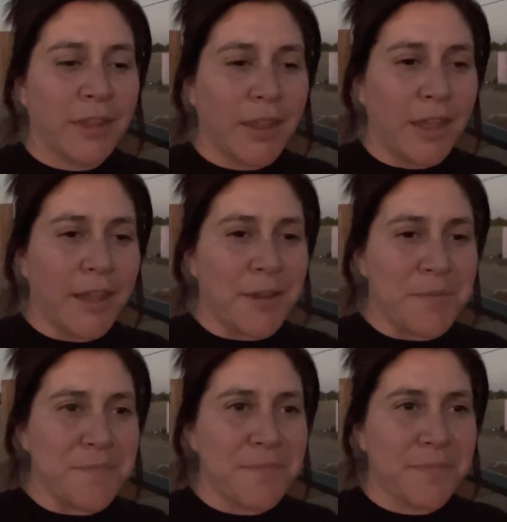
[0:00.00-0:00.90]

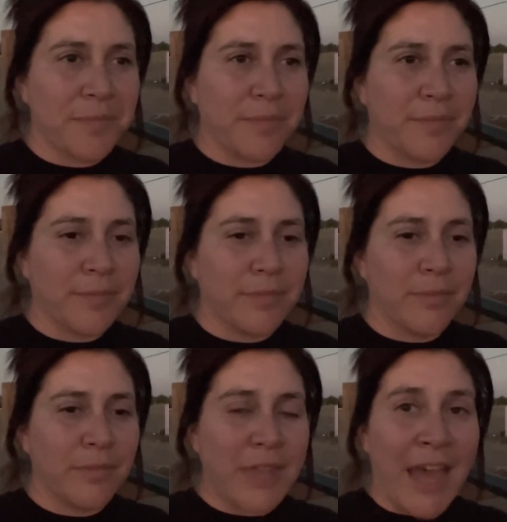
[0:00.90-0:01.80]
um,
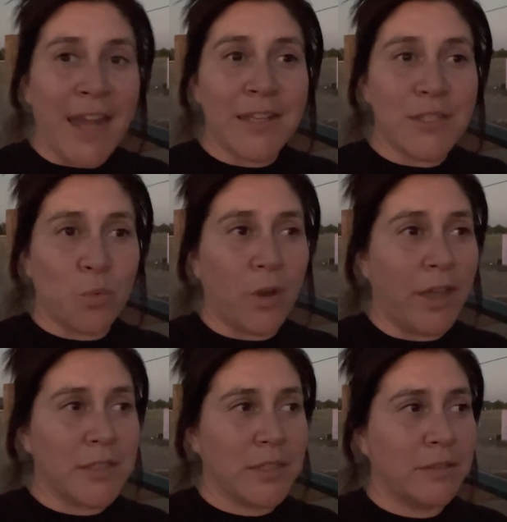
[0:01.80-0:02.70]
that is
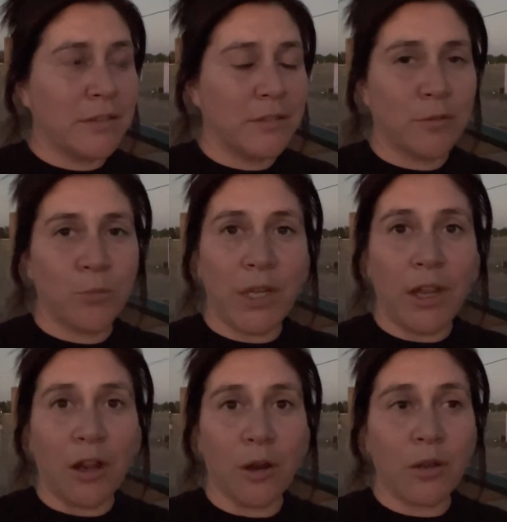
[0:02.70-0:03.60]
what we
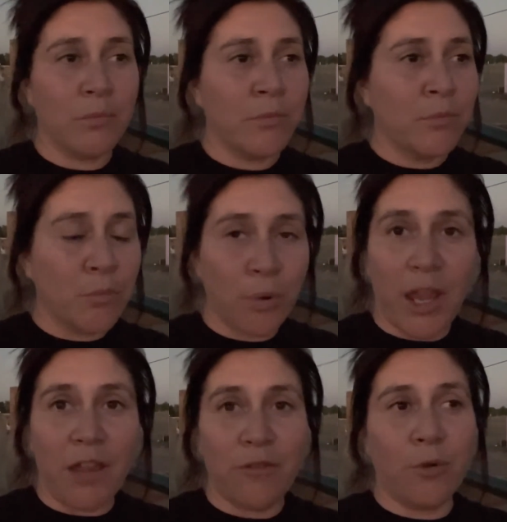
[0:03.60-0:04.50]
are
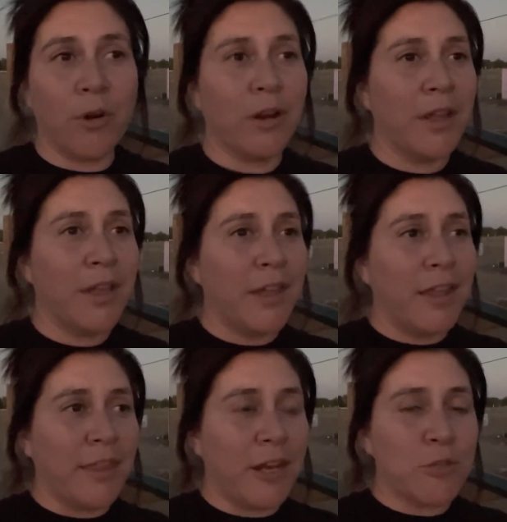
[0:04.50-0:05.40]
praying for
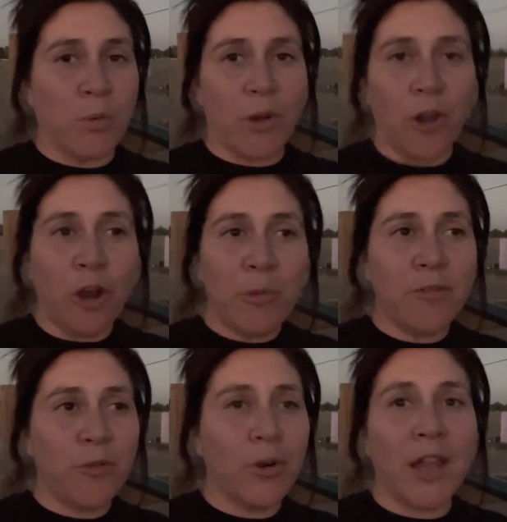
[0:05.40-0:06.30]
that is what we are hoping
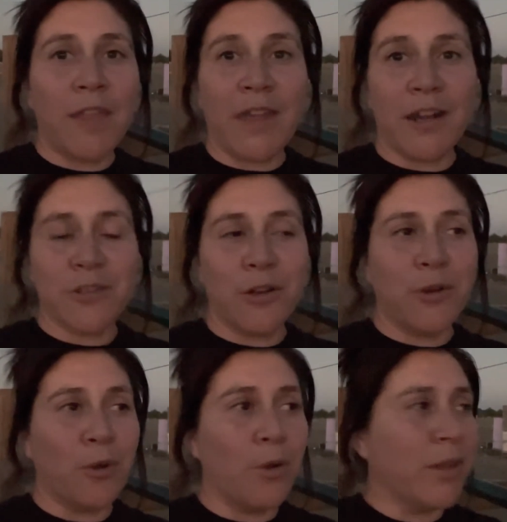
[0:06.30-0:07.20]
for and that is our
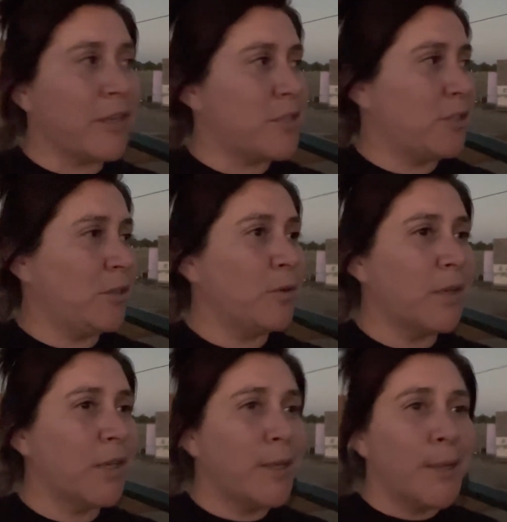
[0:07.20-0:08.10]
goal is to
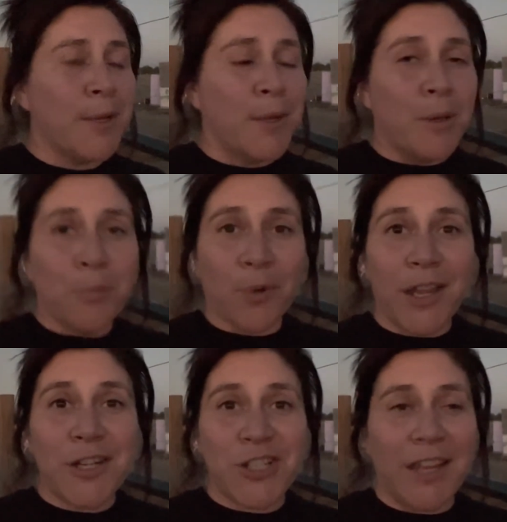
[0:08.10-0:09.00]

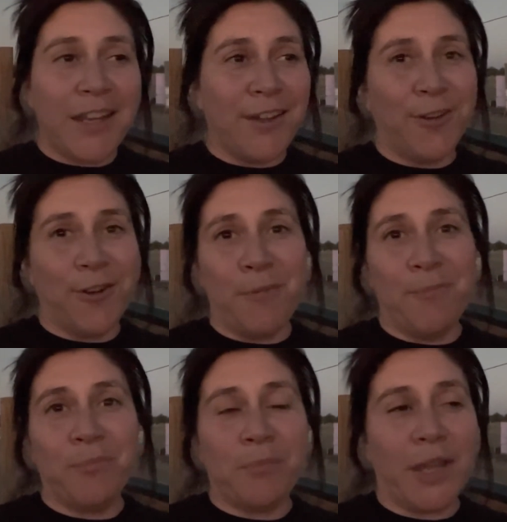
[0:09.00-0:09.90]
bring JD
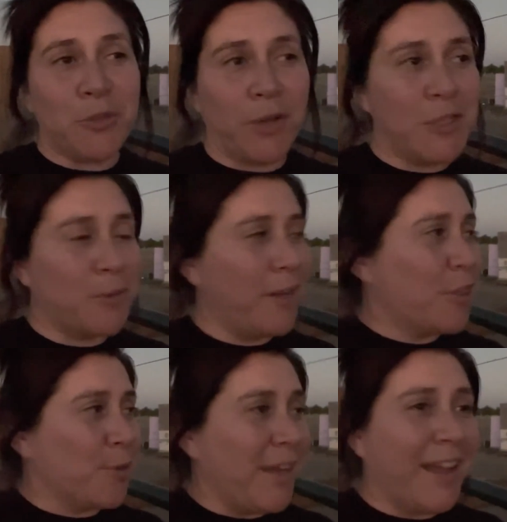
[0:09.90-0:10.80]
home by
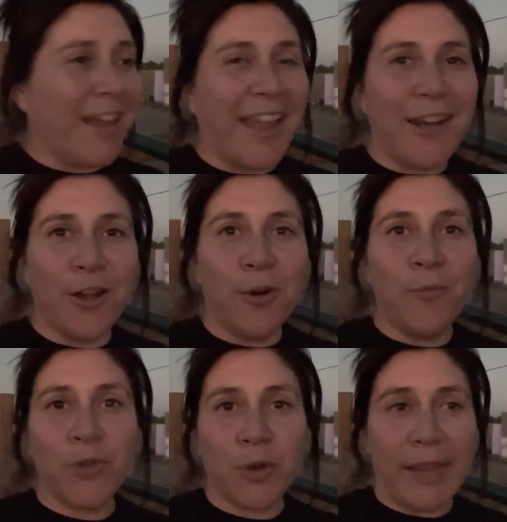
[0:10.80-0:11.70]
2023. I know,
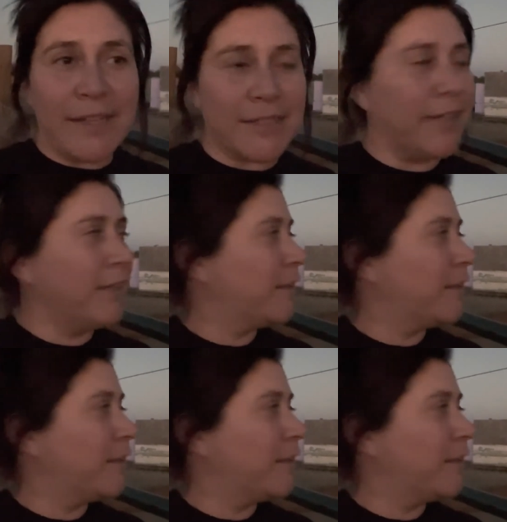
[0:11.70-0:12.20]
crazy.